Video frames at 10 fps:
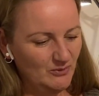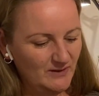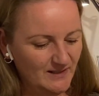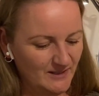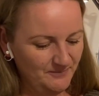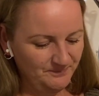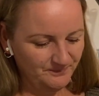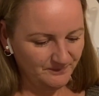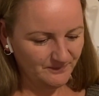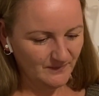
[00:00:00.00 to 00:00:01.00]
yeah,
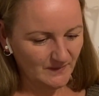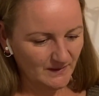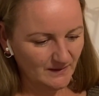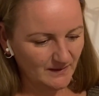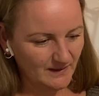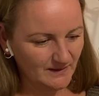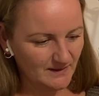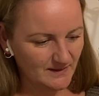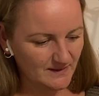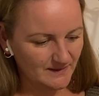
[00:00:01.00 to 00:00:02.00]
that
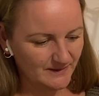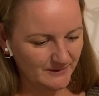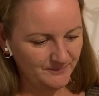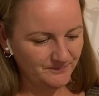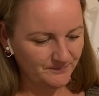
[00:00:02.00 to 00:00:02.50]
is that